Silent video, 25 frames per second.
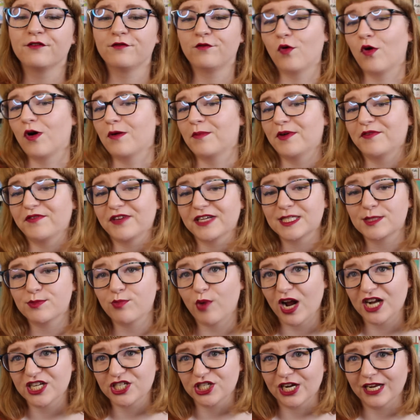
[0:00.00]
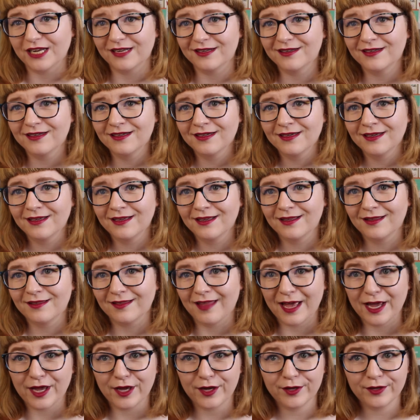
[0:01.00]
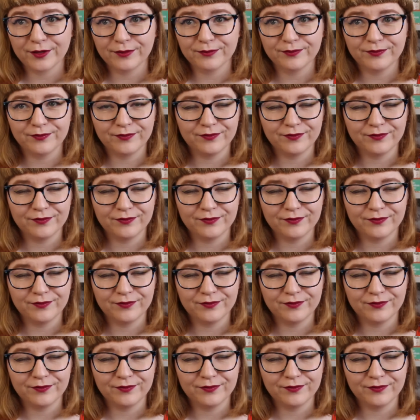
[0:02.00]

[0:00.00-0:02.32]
form of expression, like